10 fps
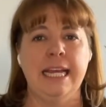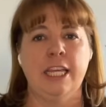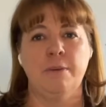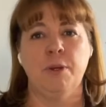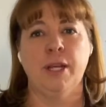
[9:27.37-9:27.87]

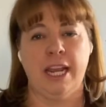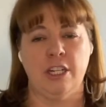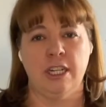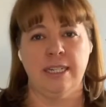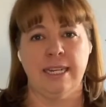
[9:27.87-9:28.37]

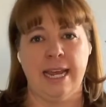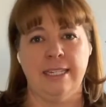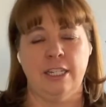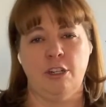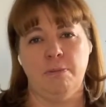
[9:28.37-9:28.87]
communication
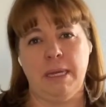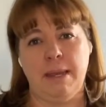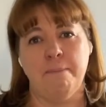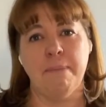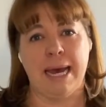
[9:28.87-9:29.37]
tends to
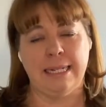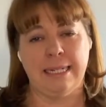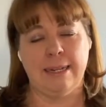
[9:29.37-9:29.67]
be best